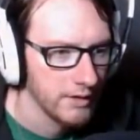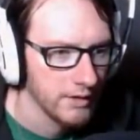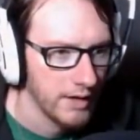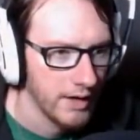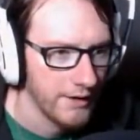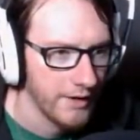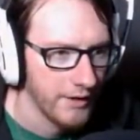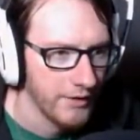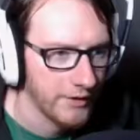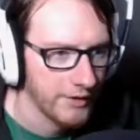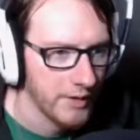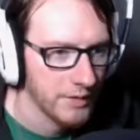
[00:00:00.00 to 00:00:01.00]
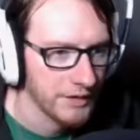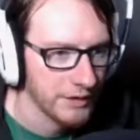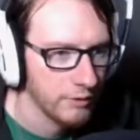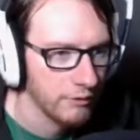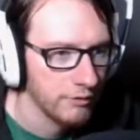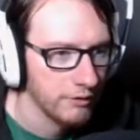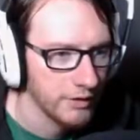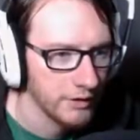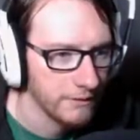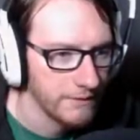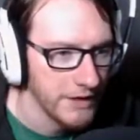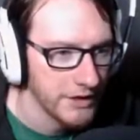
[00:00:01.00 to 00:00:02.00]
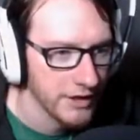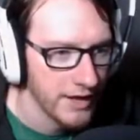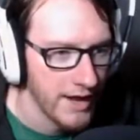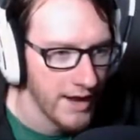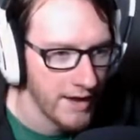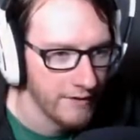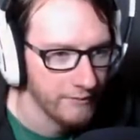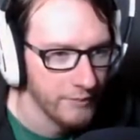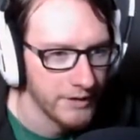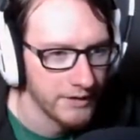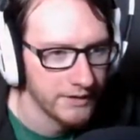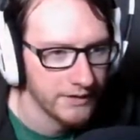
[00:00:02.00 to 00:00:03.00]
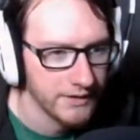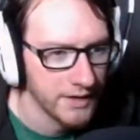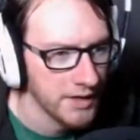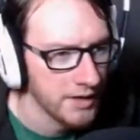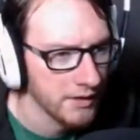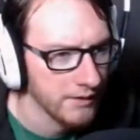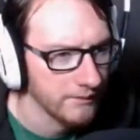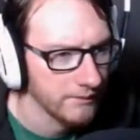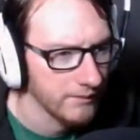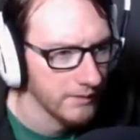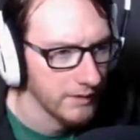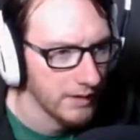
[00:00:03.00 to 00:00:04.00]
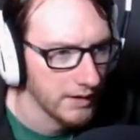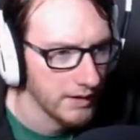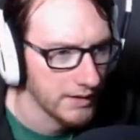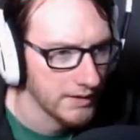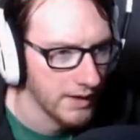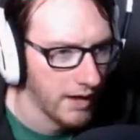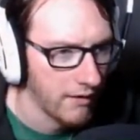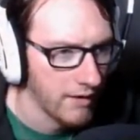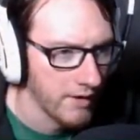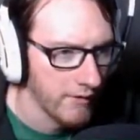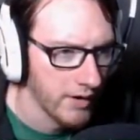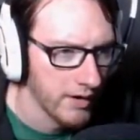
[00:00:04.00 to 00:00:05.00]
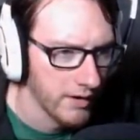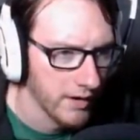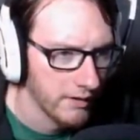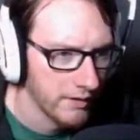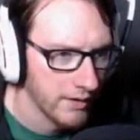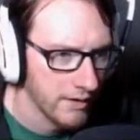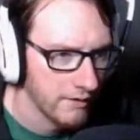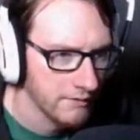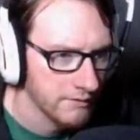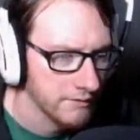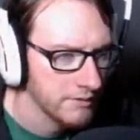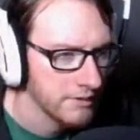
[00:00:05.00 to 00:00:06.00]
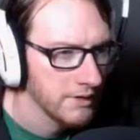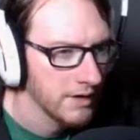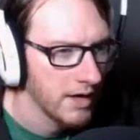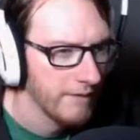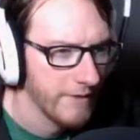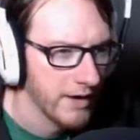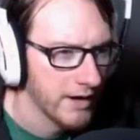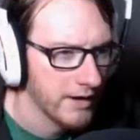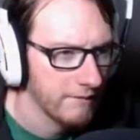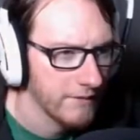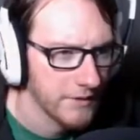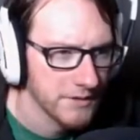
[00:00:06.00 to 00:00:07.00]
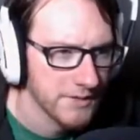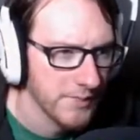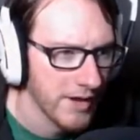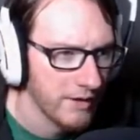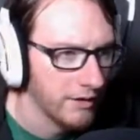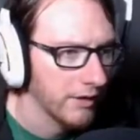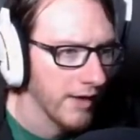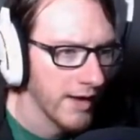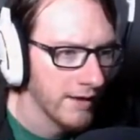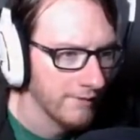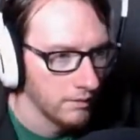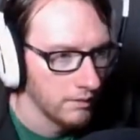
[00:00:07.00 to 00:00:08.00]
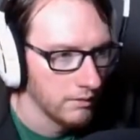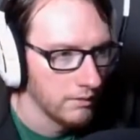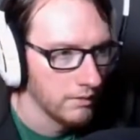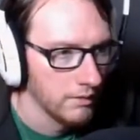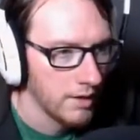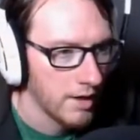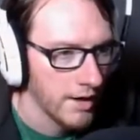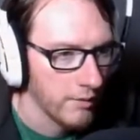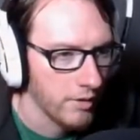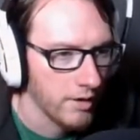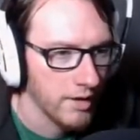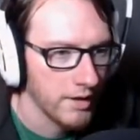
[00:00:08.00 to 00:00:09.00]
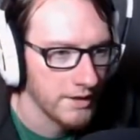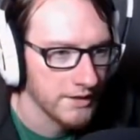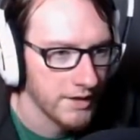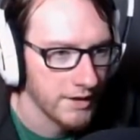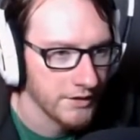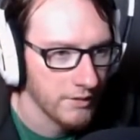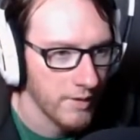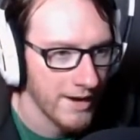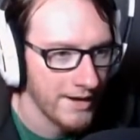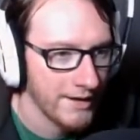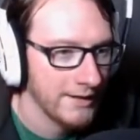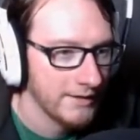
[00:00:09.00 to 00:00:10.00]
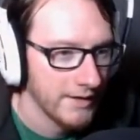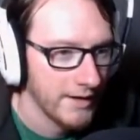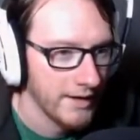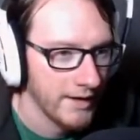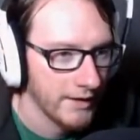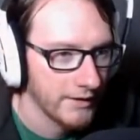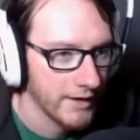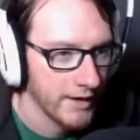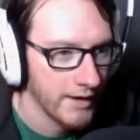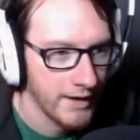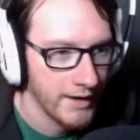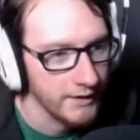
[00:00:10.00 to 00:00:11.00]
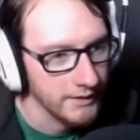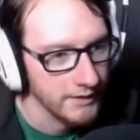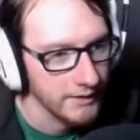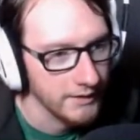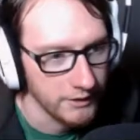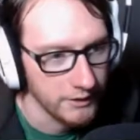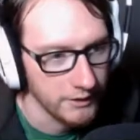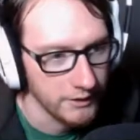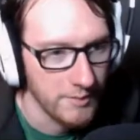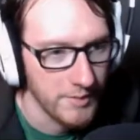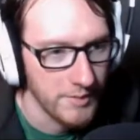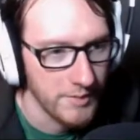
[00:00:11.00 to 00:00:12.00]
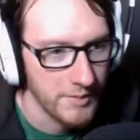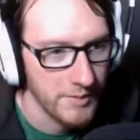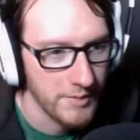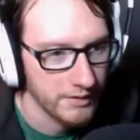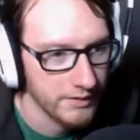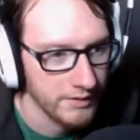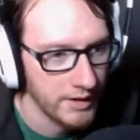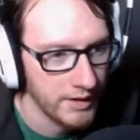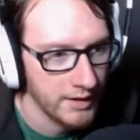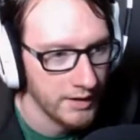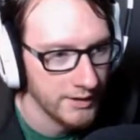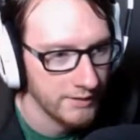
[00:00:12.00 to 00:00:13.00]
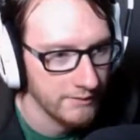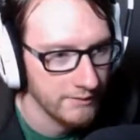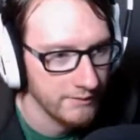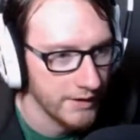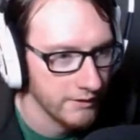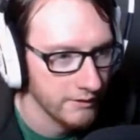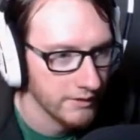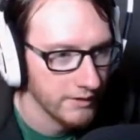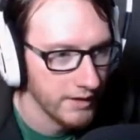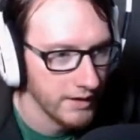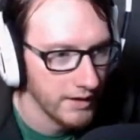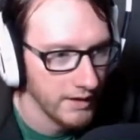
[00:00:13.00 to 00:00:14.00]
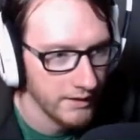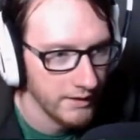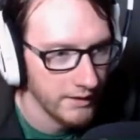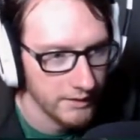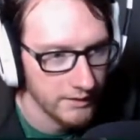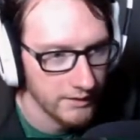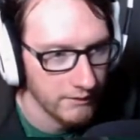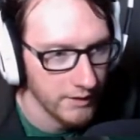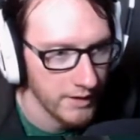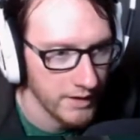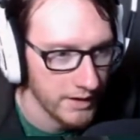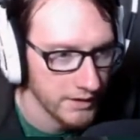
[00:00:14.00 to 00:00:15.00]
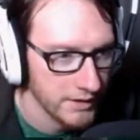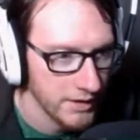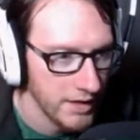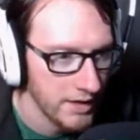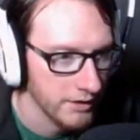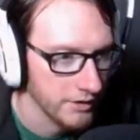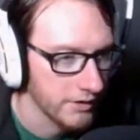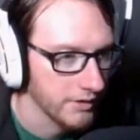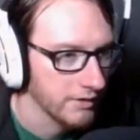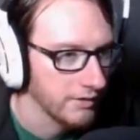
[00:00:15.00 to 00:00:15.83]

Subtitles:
I thought that was a cool little feature to have, but I guess they got rid of it. I don't know. I'm very confused about all that. Alright, well, unless there's a way to get that egg that I still don't know about, I don't think anything really has changed